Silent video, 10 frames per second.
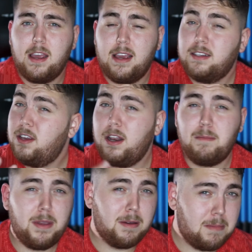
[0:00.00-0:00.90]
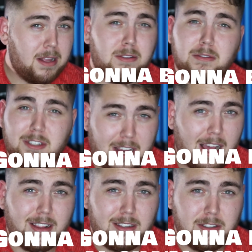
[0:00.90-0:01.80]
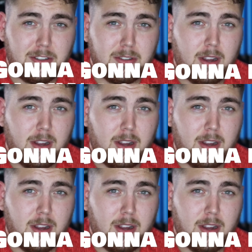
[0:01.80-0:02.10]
it's gonna be a mental challenge.